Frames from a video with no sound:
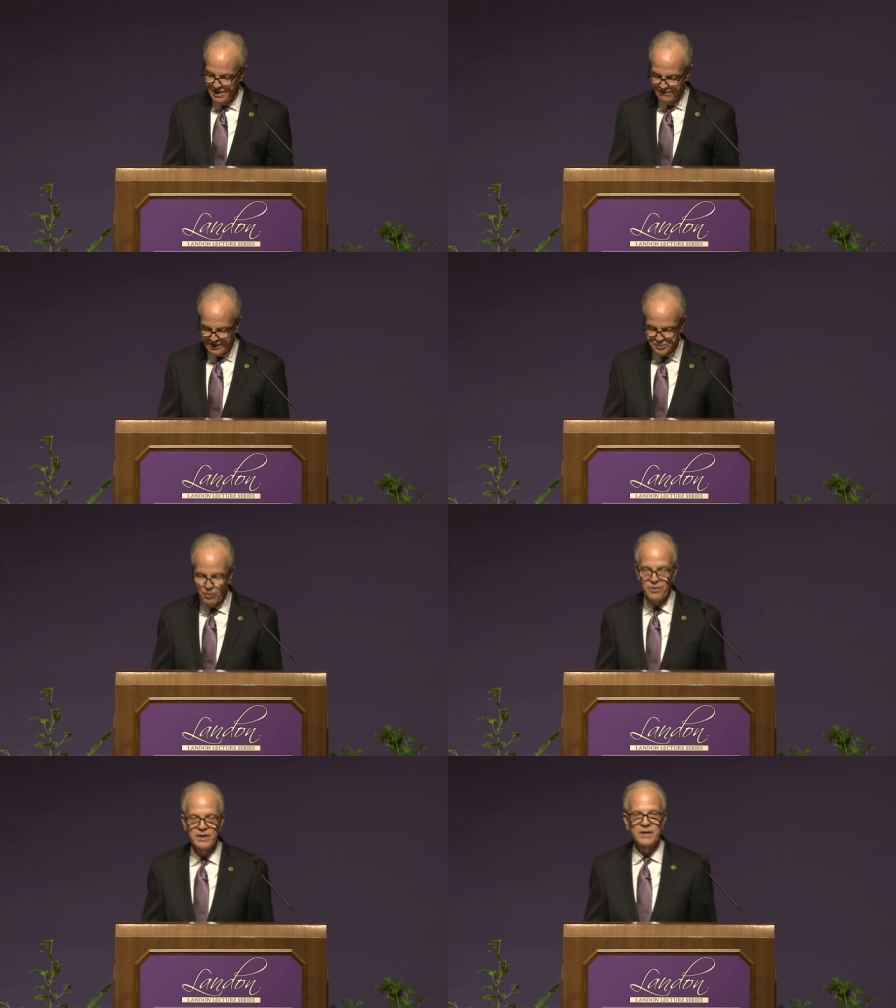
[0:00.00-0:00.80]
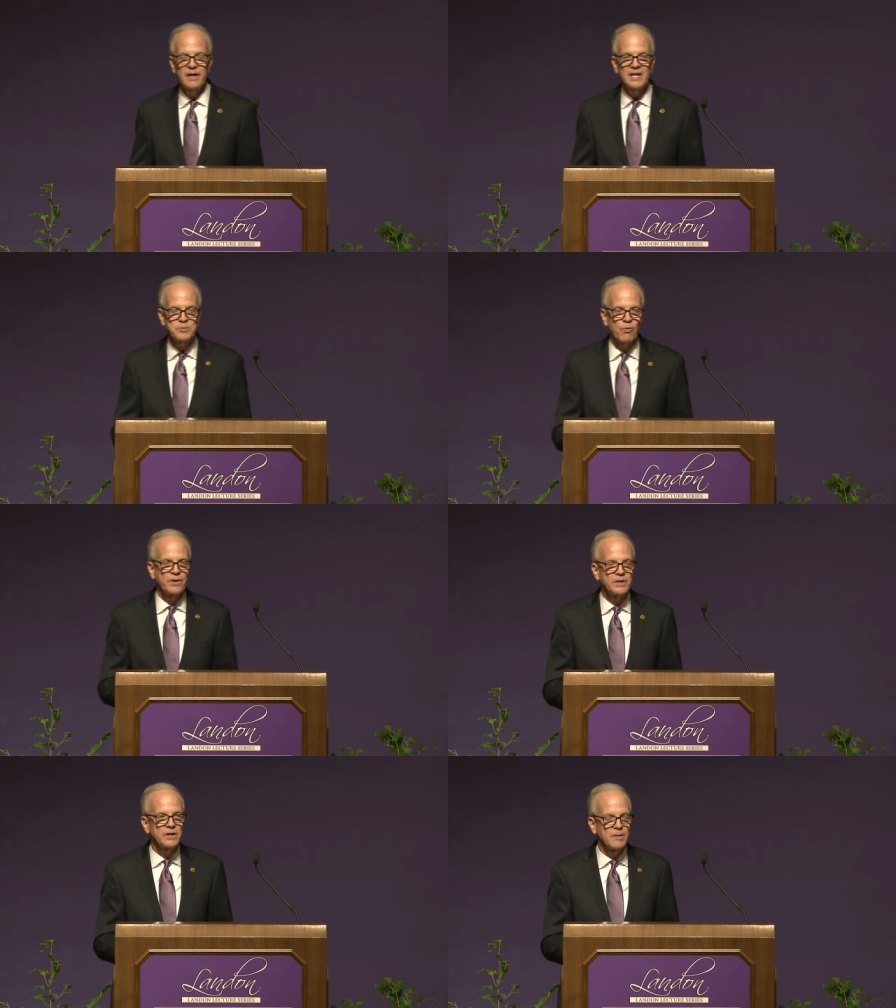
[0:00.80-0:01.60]
of exporting,
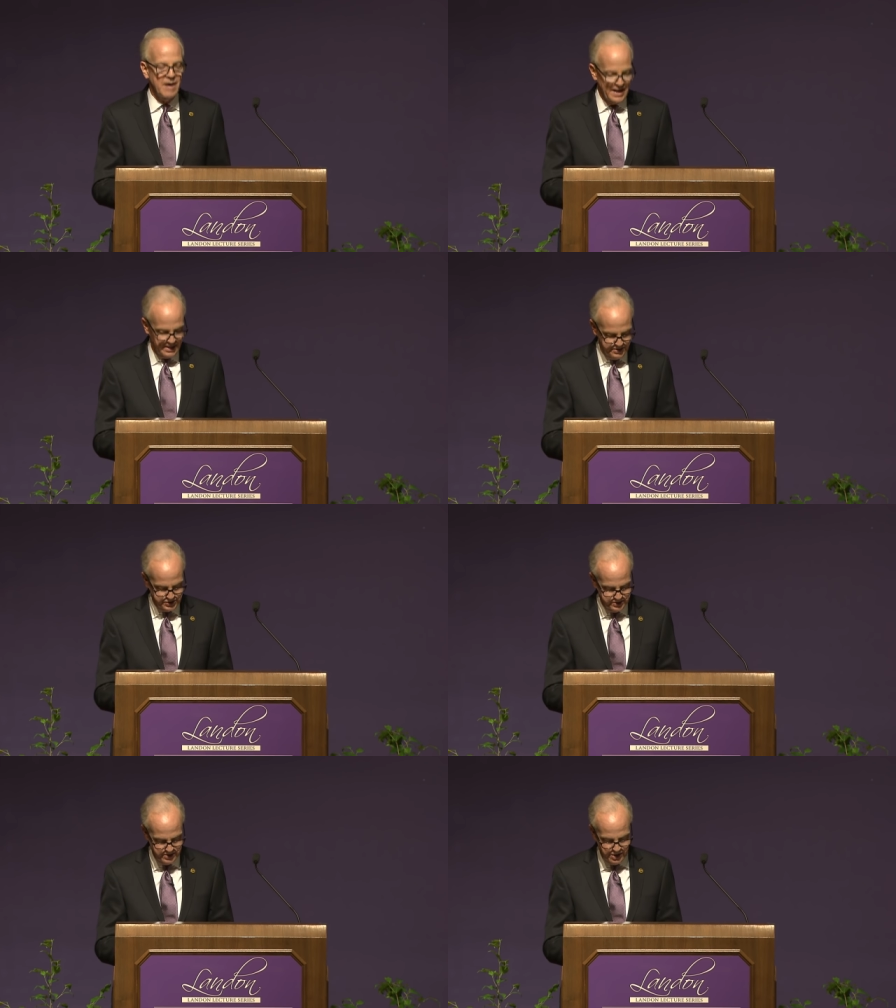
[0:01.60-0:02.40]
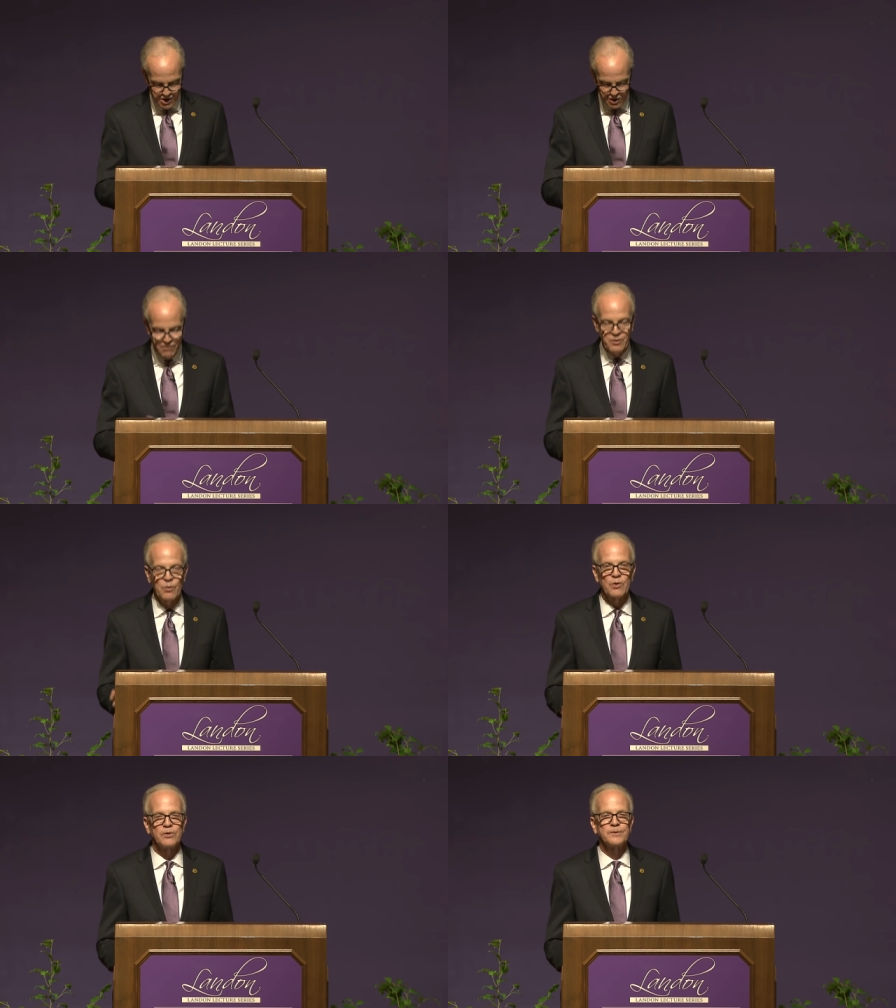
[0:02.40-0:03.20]
exporting commodities all over the
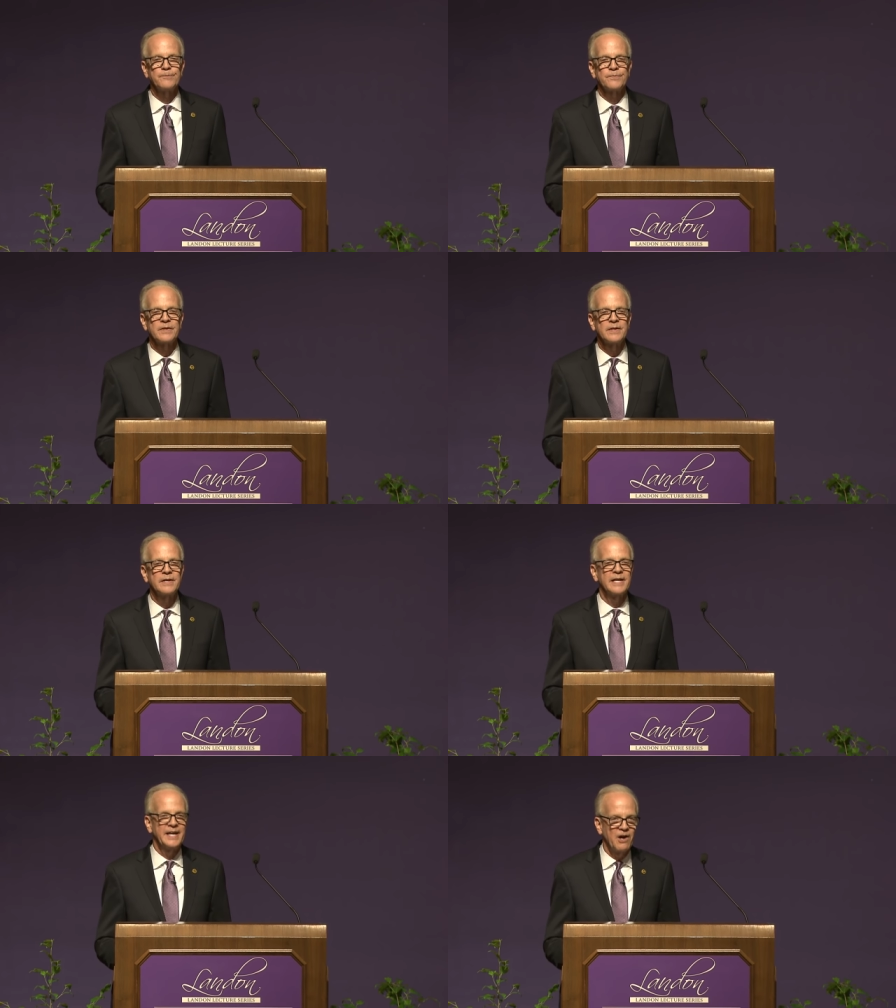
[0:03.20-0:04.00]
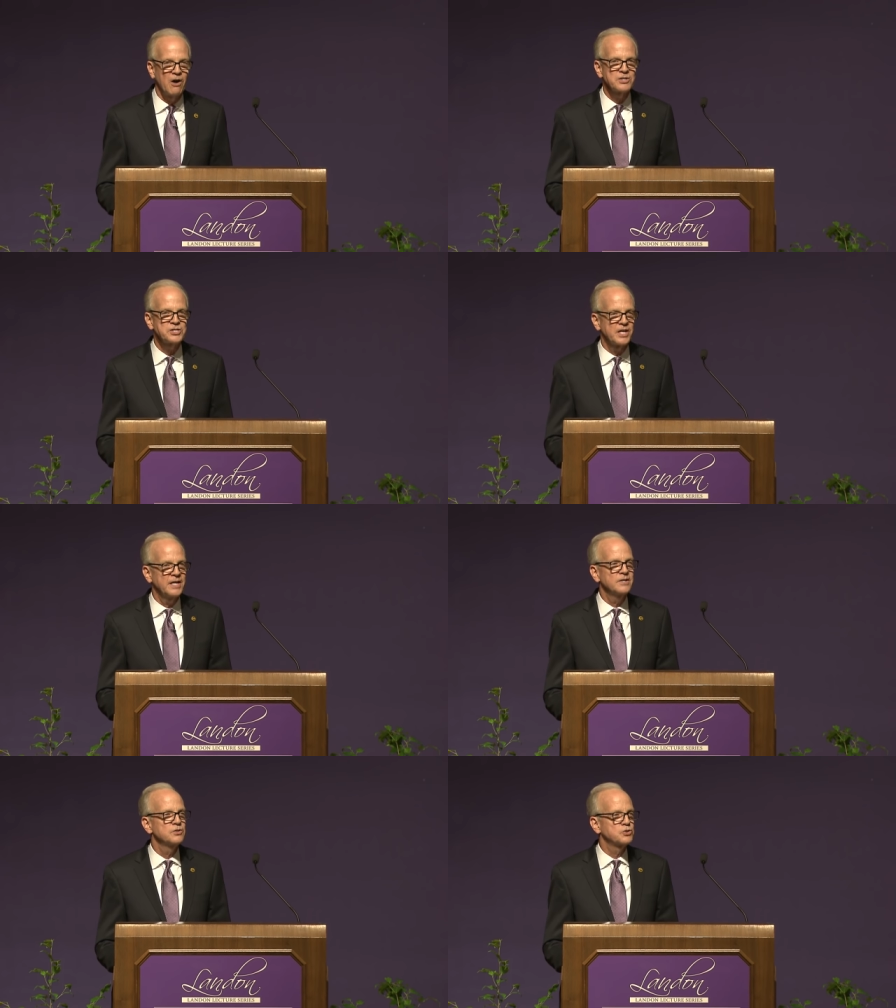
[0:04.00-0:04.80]
world. In our
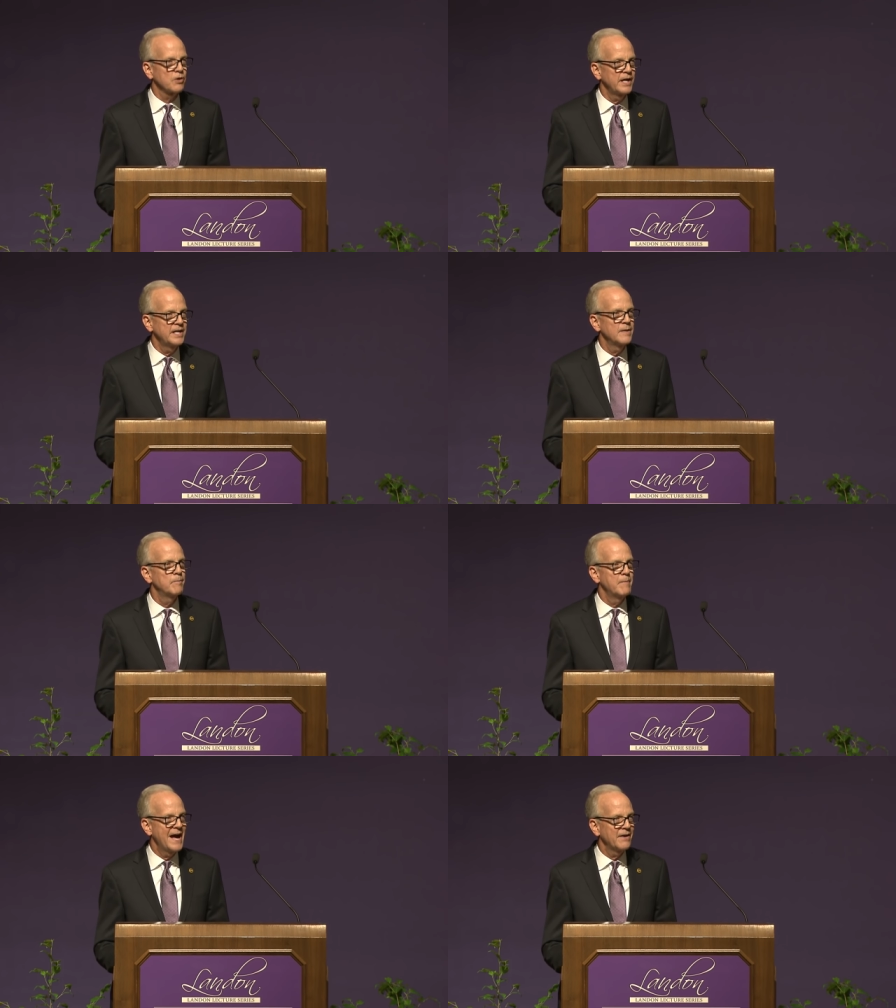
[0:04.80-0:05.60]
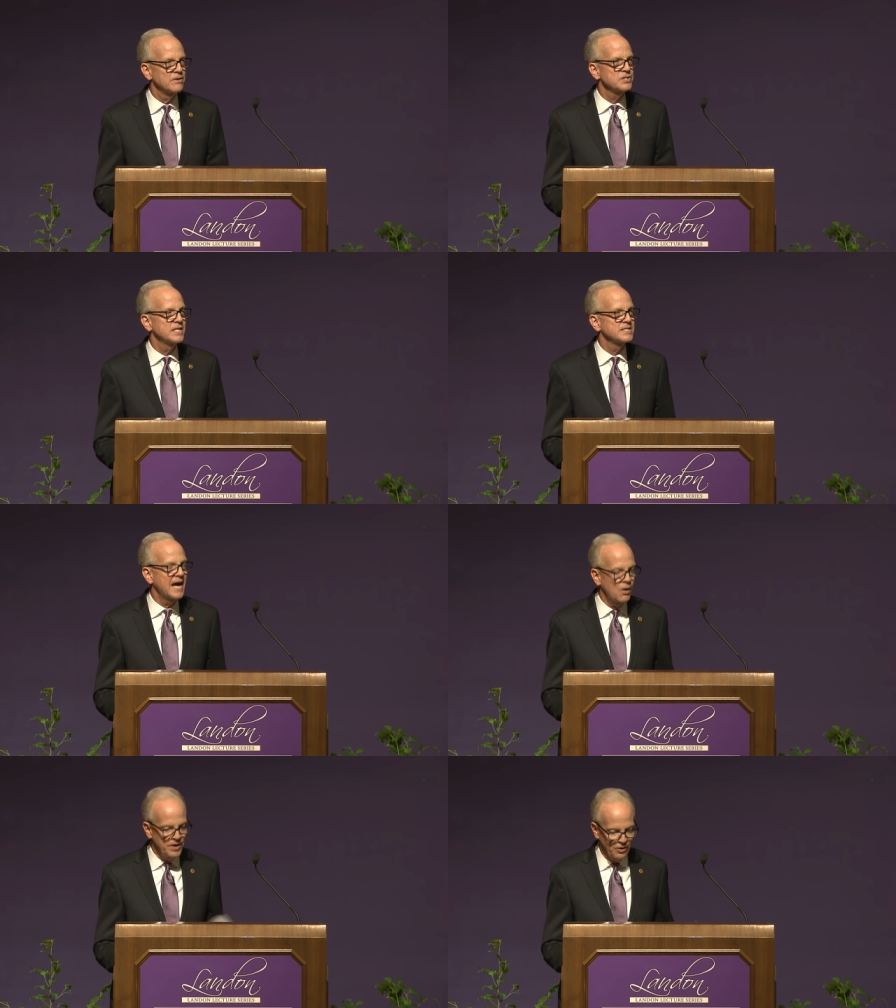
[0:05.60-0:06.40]
state, trade matters. It's
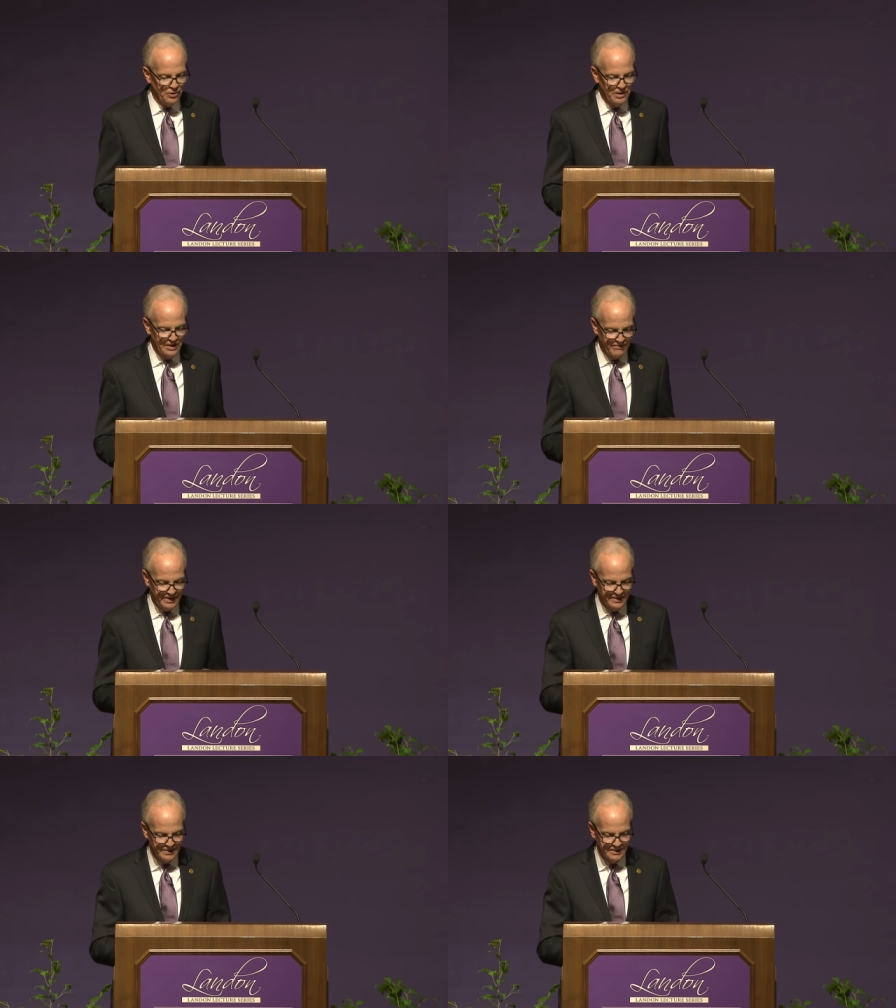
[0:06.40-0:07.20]
how we earn a living.